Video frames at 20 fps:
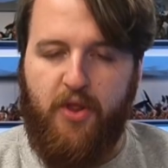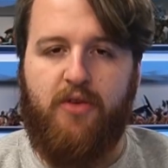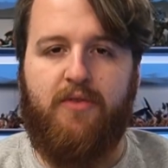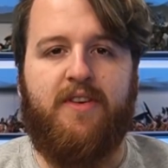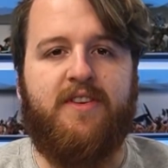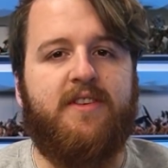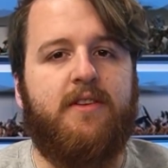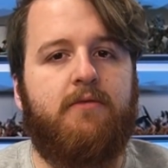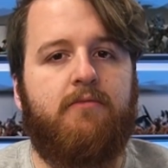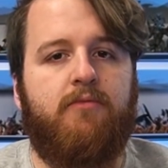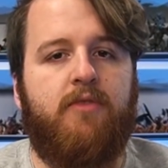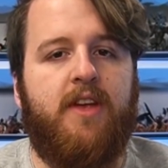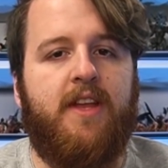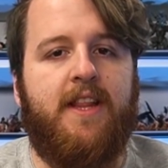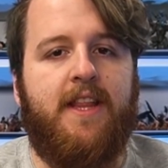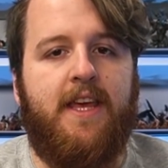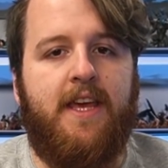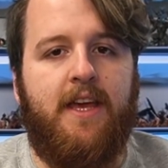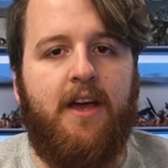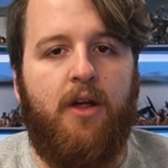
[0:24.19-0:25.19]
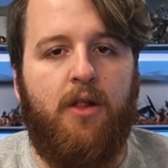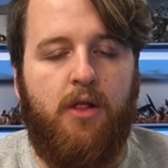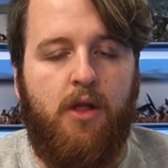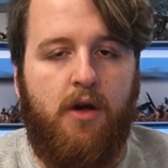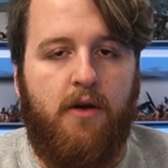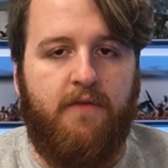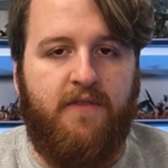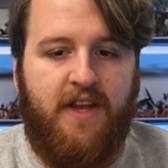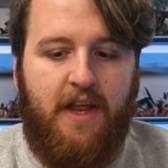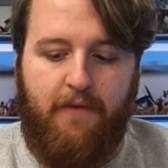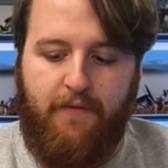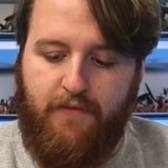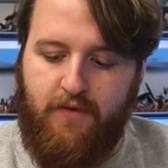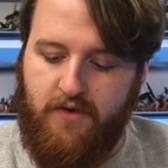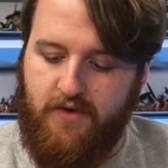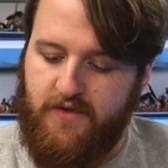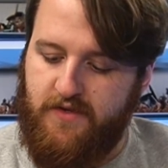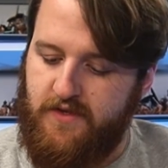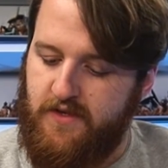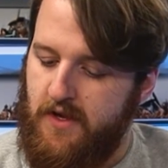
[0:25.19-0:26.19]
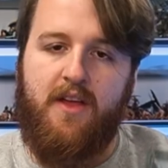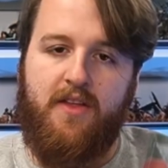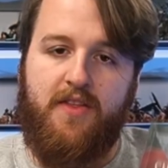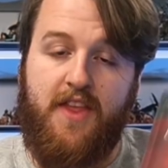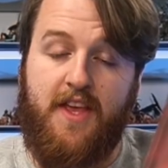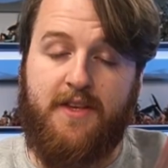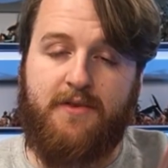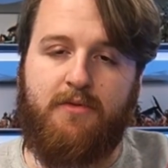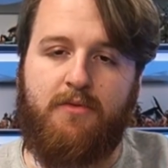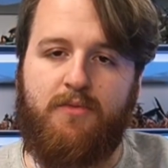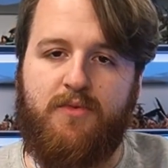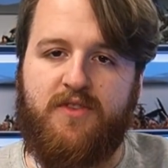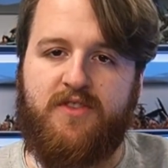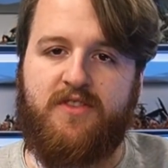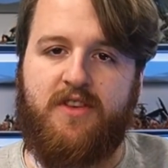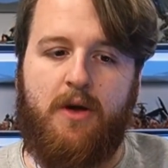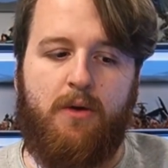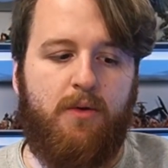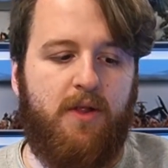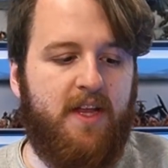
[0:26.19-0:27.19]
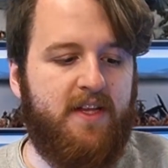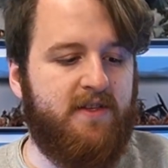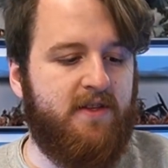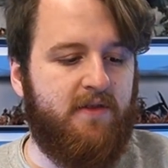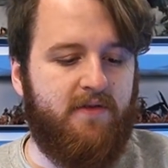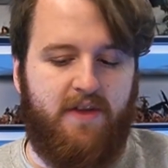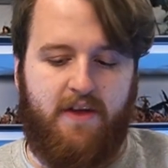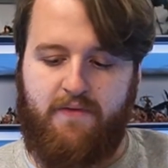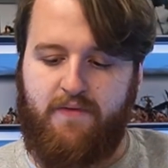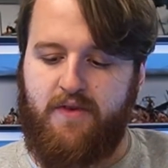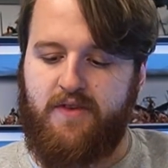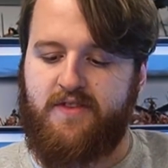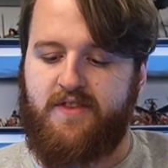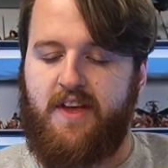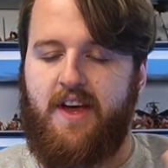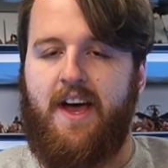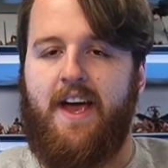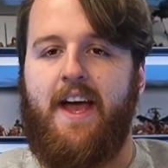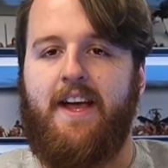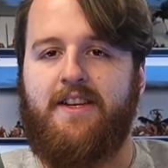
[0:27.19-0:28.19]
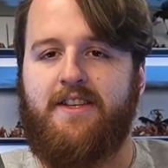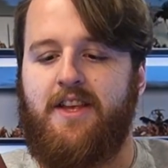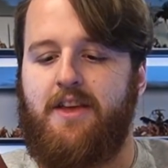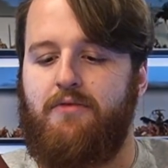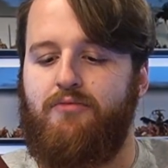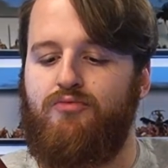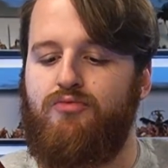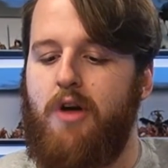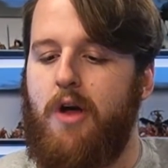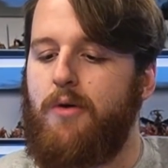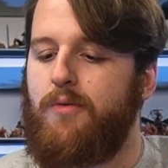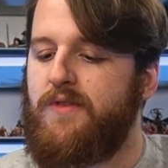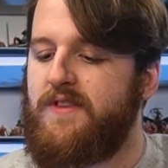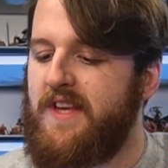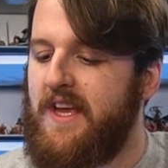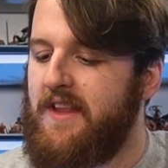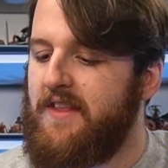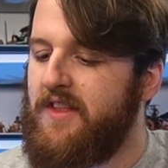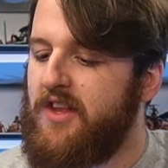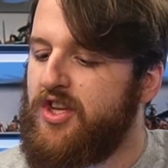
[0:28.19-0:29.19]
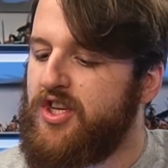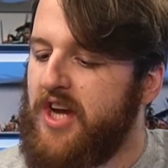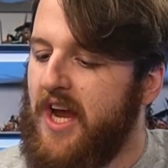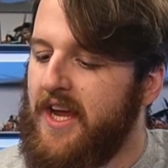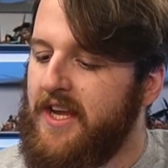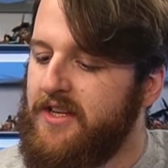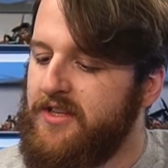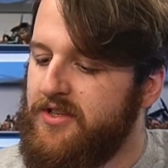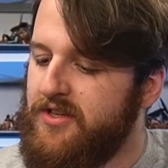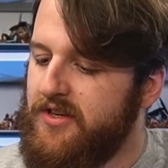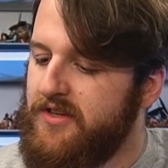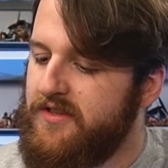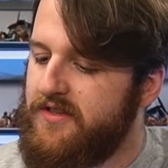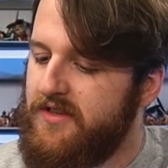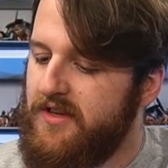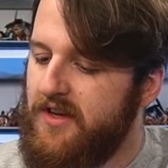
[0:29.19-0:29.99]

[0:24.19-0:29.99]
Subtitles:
there isn't really a lot of difference. This one was so little of difference that I actually wrote in the changes